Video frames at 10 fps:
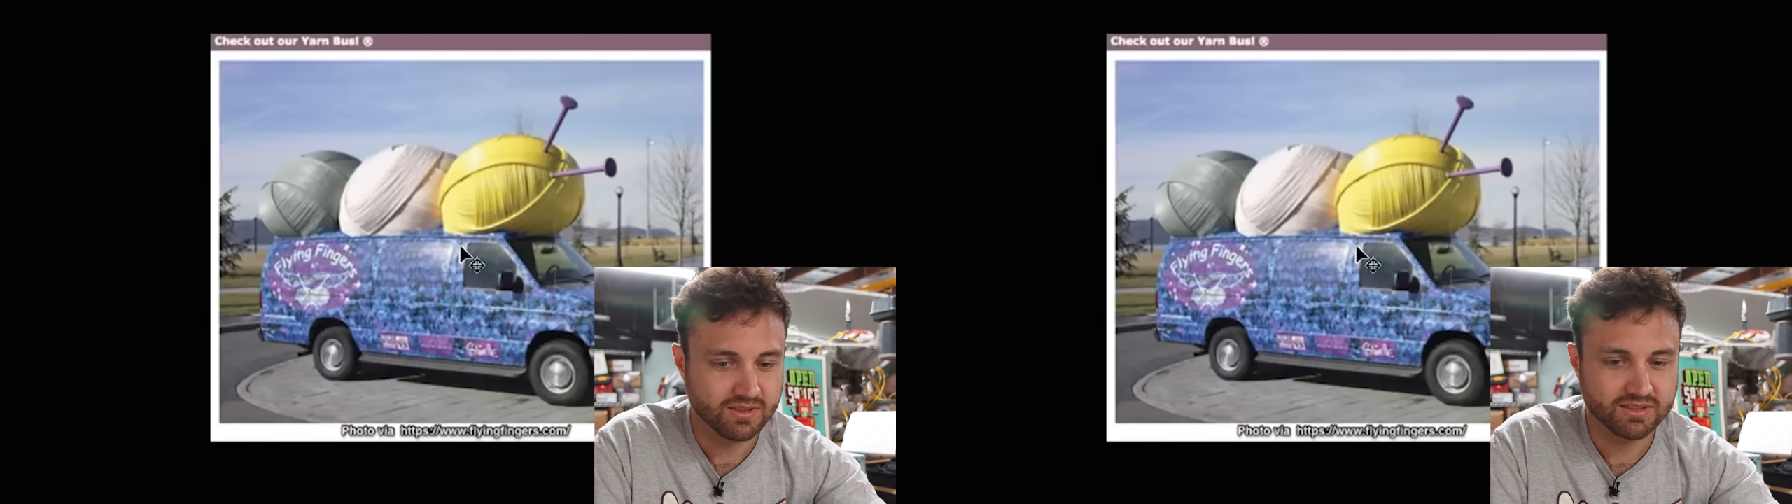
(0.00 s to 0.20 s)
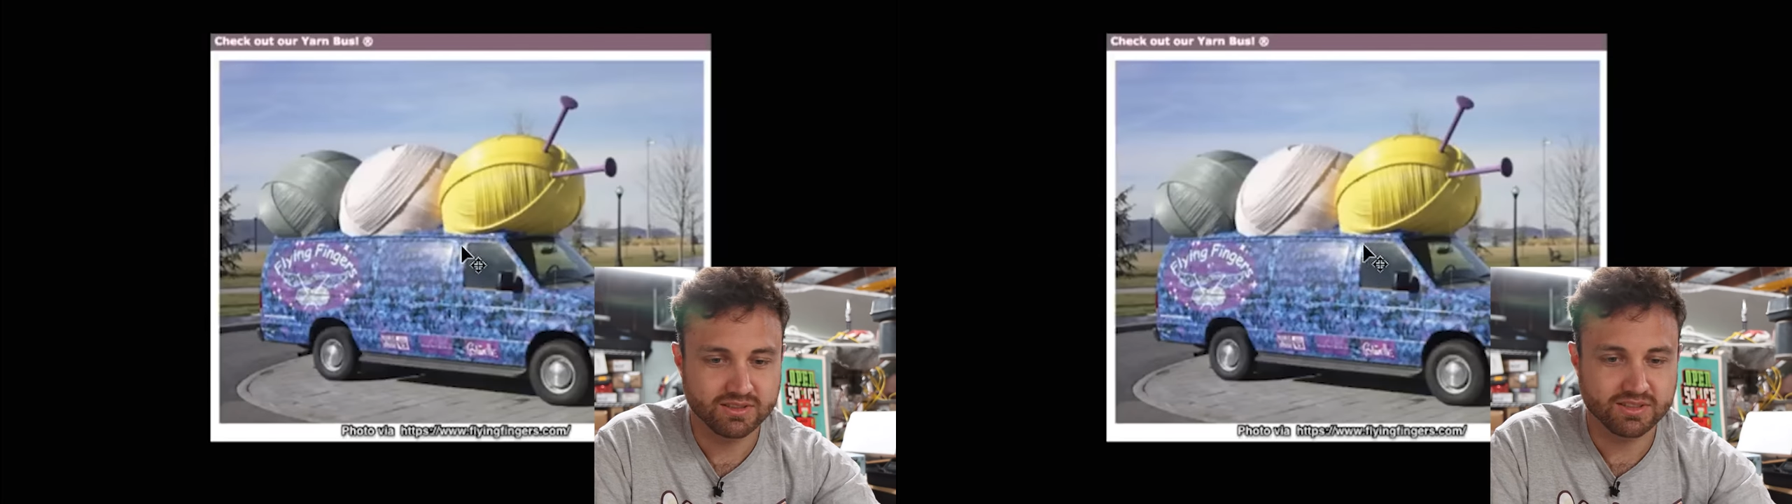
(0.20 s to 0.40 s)

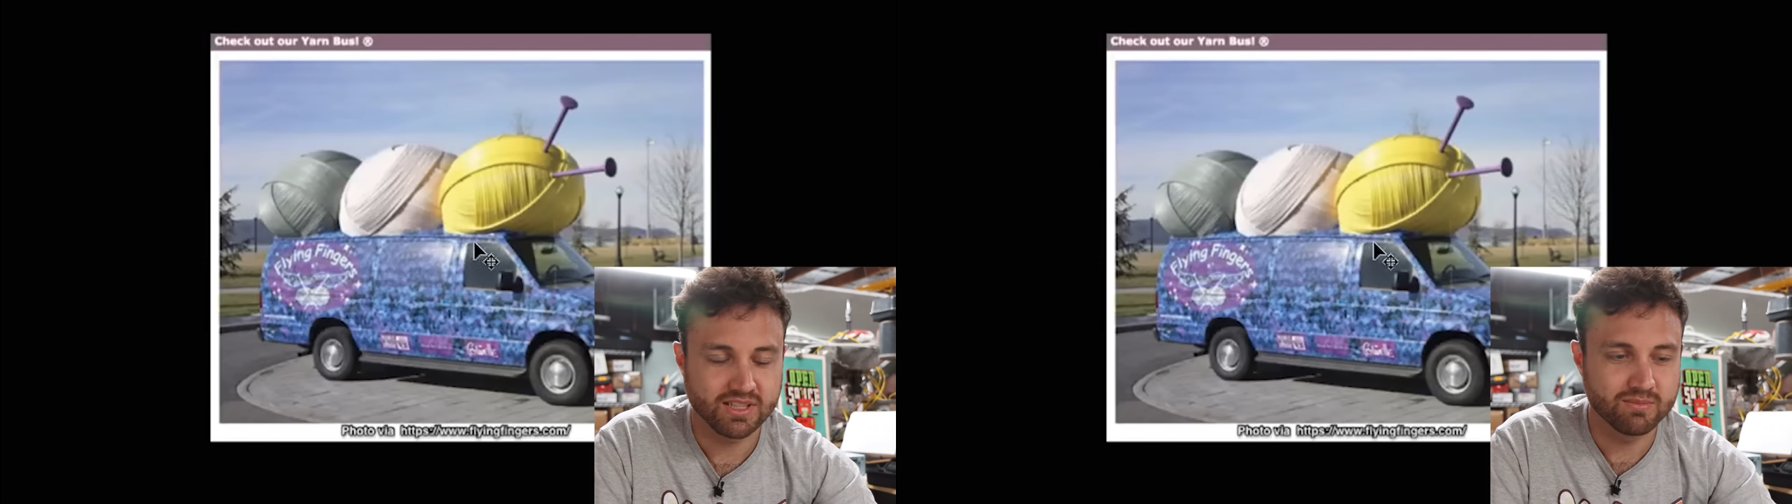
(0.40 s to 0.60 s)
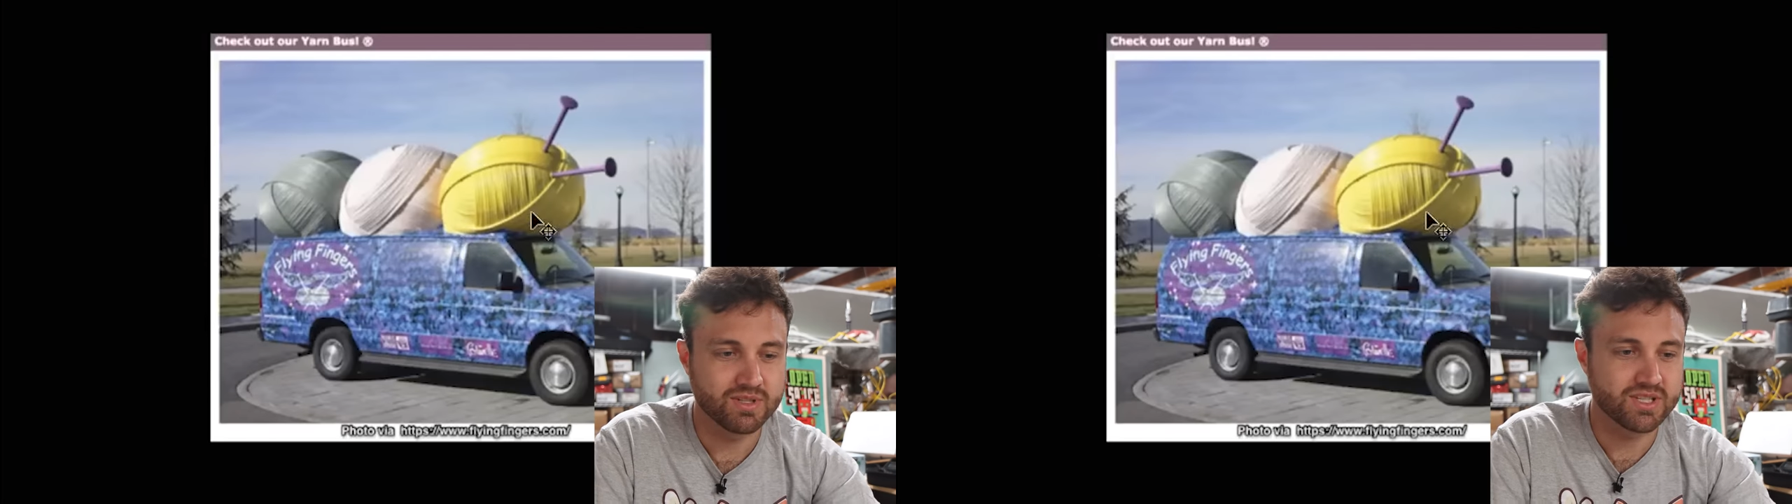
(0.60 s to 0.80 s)
resolution
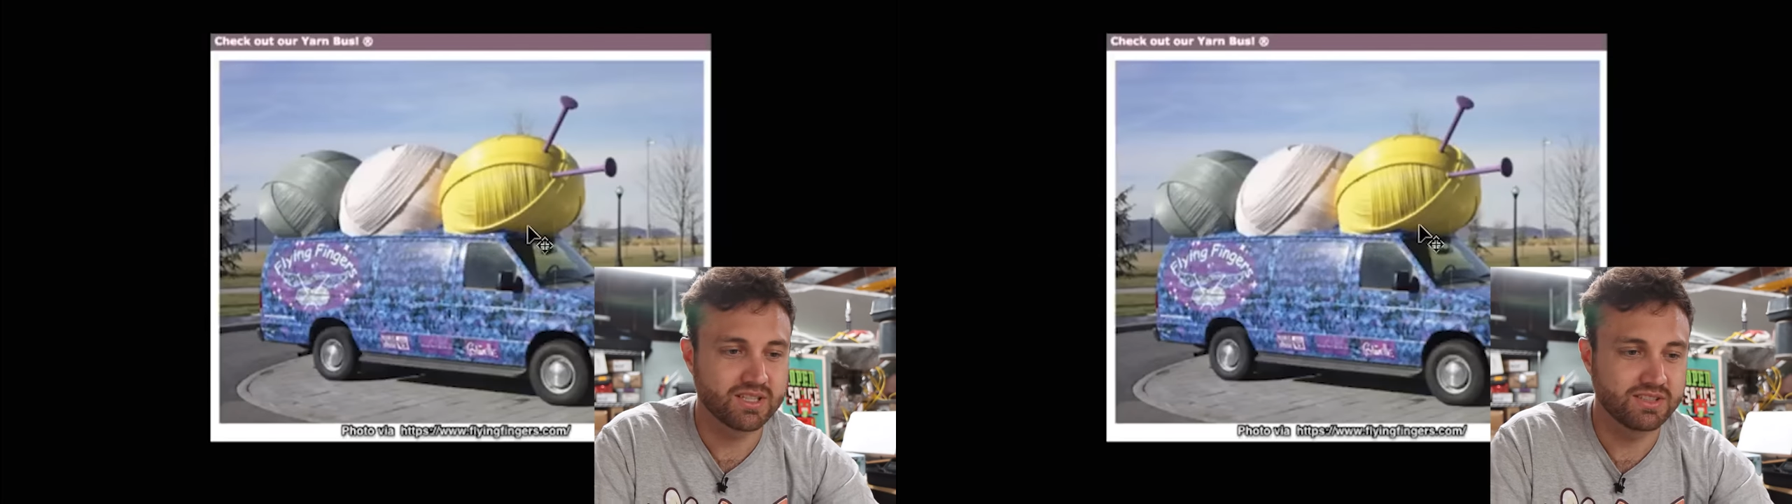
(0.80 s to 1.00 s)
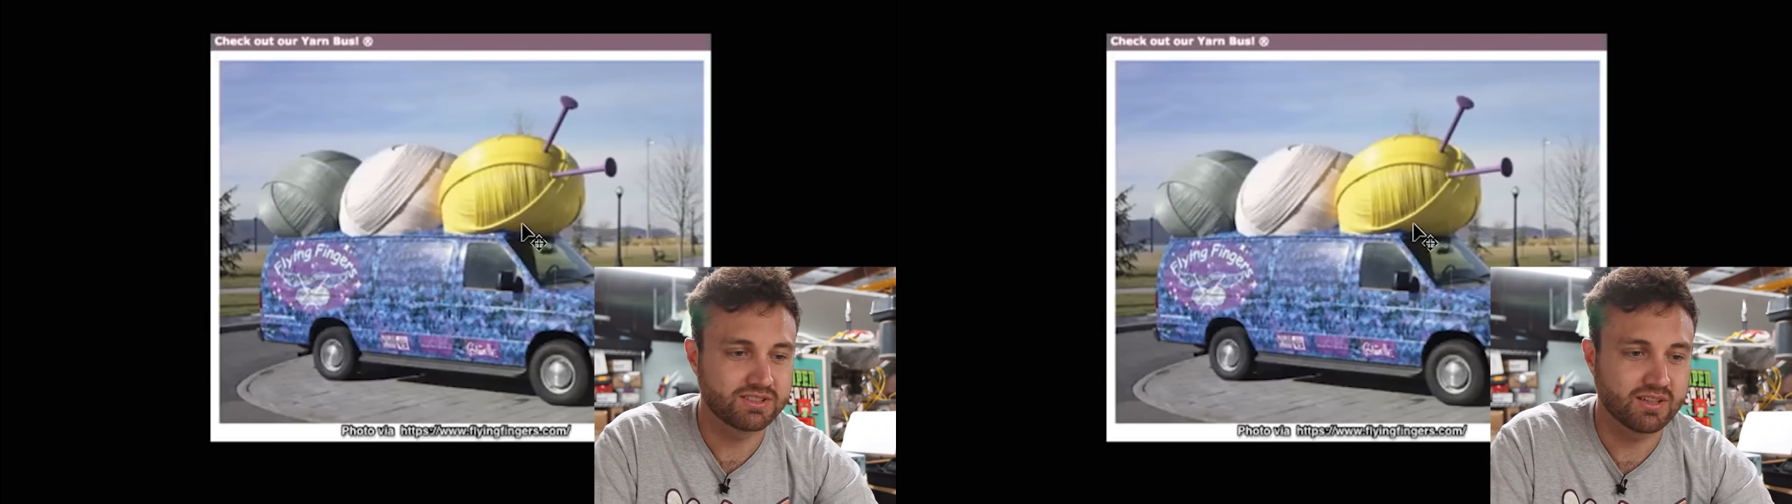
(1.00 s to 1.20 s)

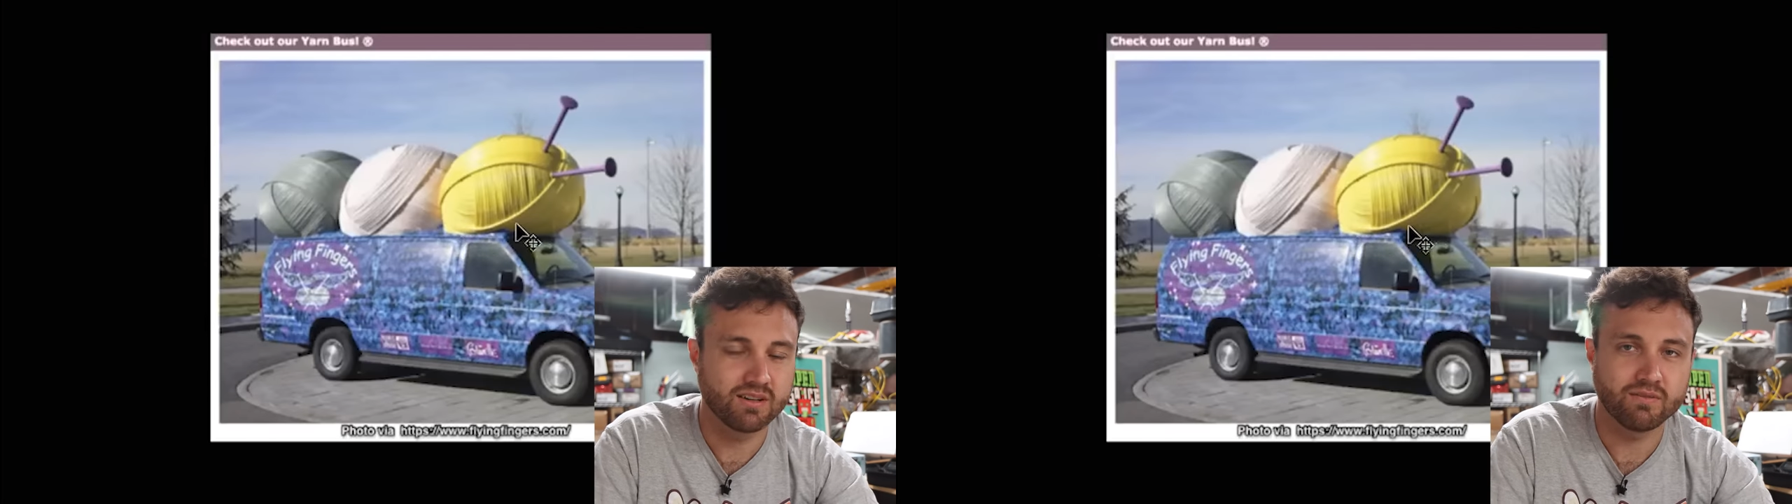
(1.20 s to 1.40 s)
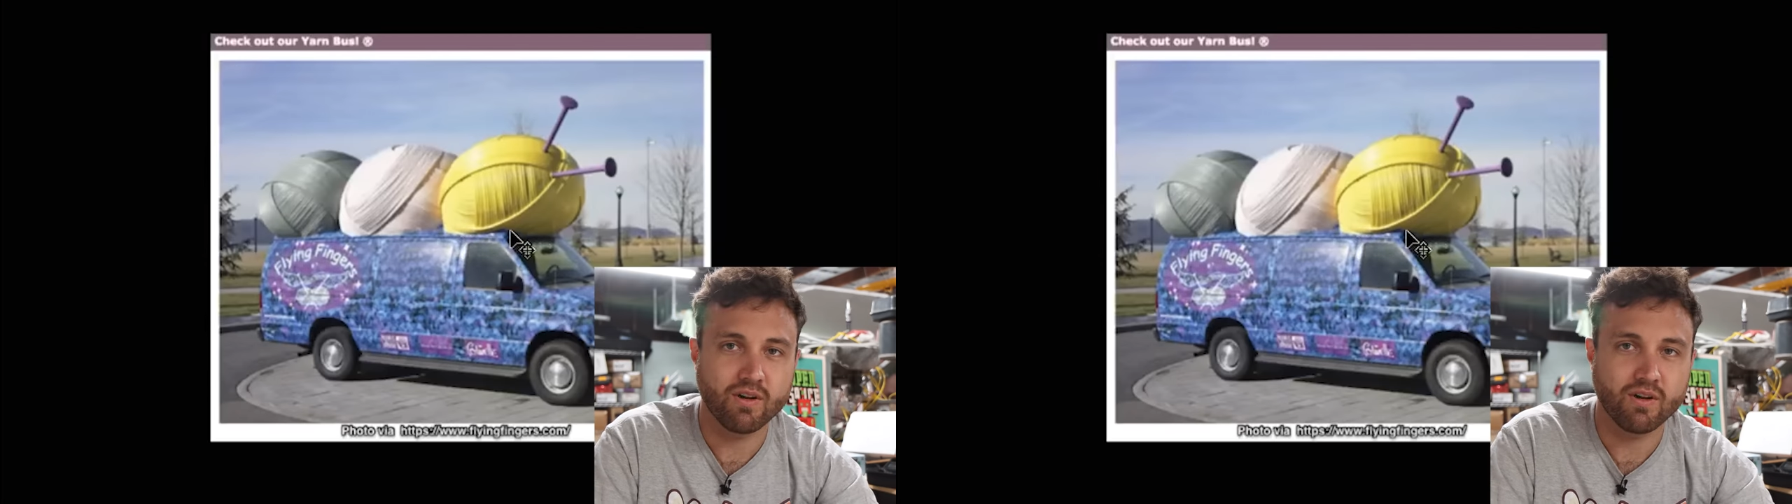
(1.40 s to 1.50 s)
images of